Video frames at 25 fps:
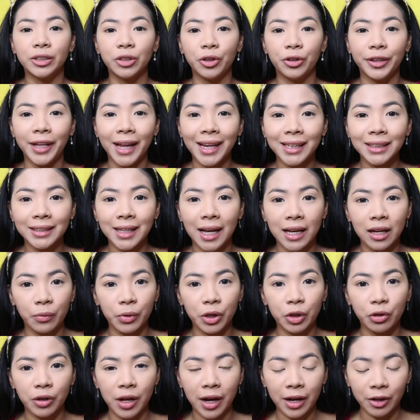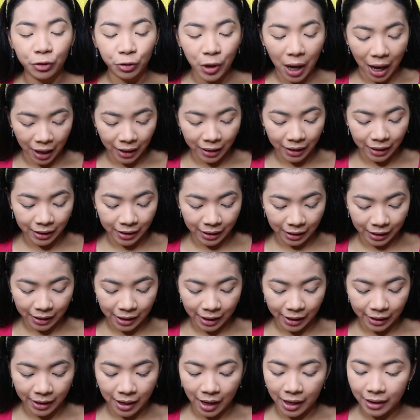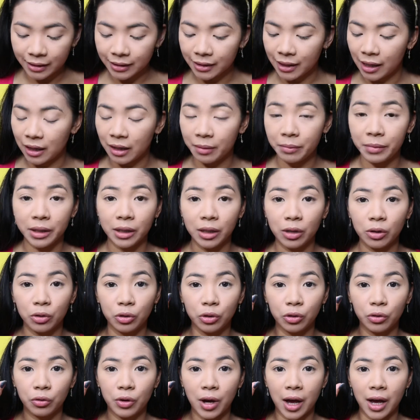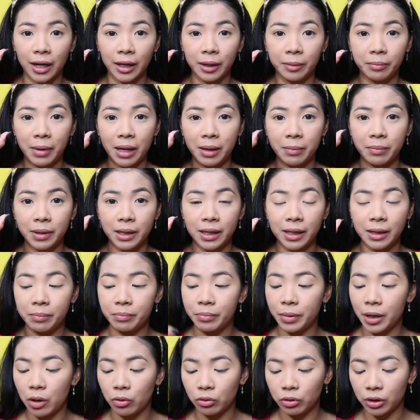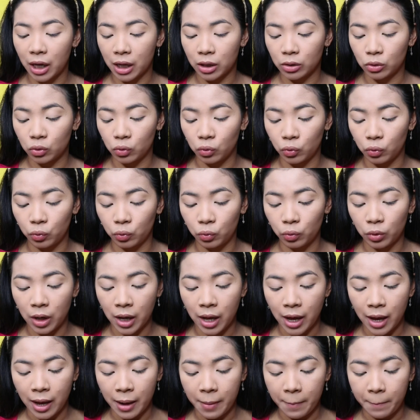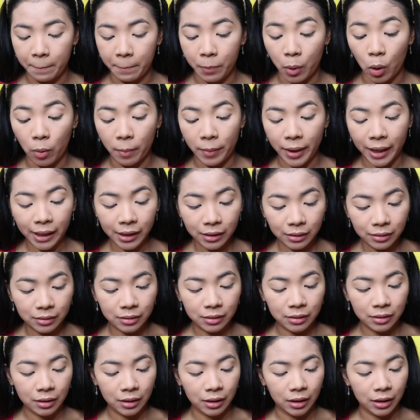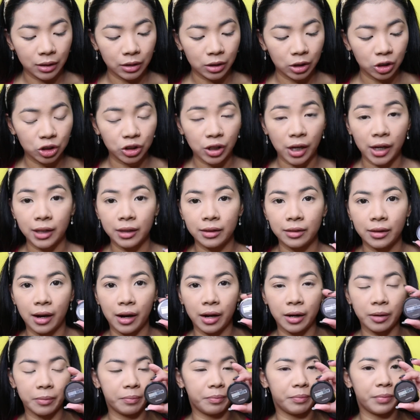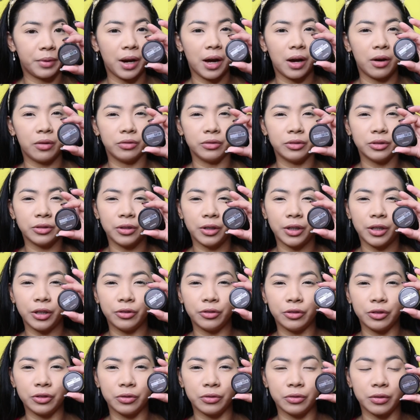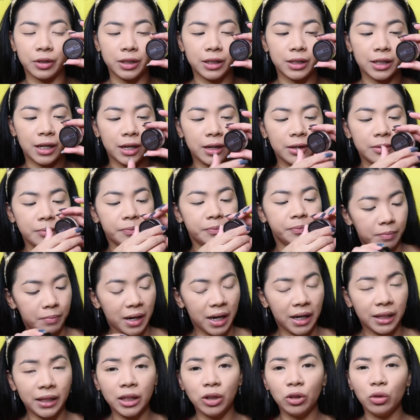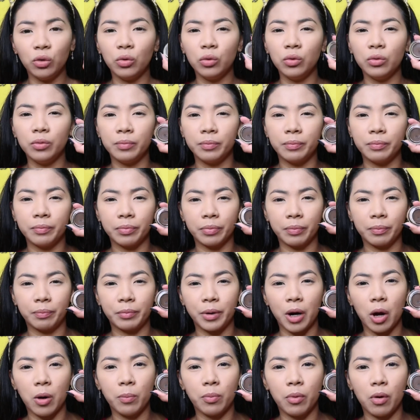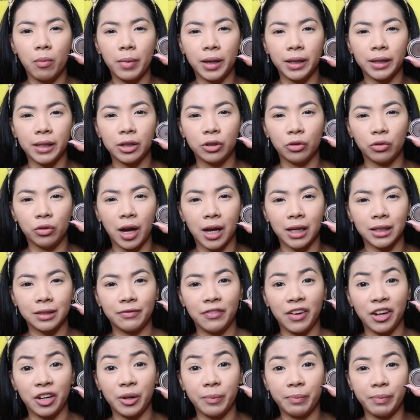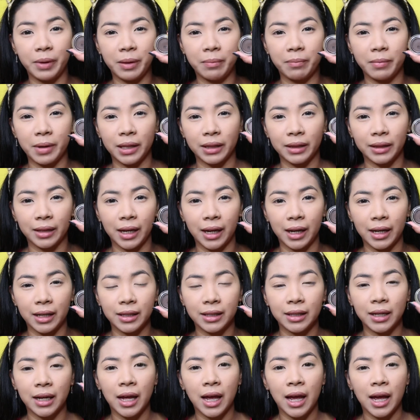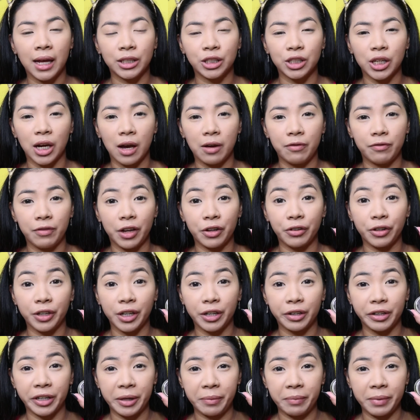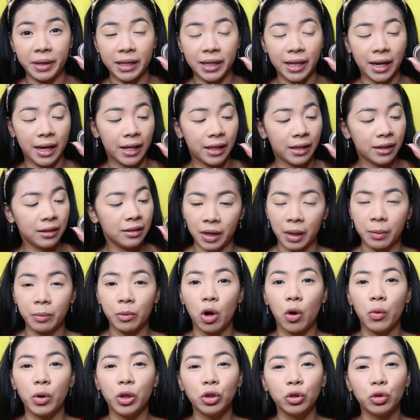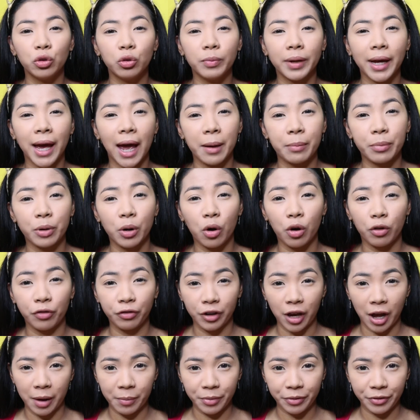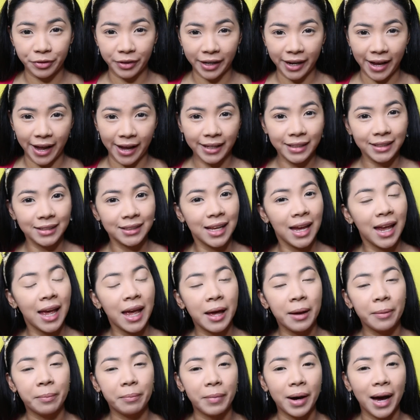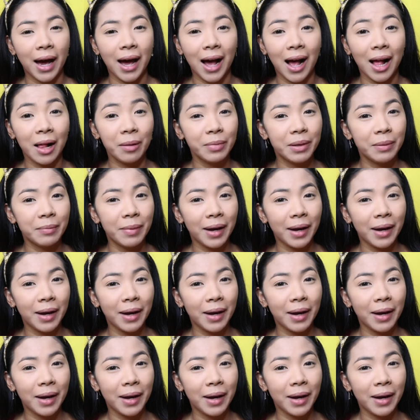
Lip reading: so next, gagawin ko lang yung aking kilay, guys. Gagamitin ko yung aking Maybelline Brow Tattoo Pomade in the shade Dark Brown. So, ayun yung itsura niya. Maganda tong brow pomade na to, guys. Very pigmented, tsaka very creamy din. I'm going to do my eyebrow off camera, guys. But I'll be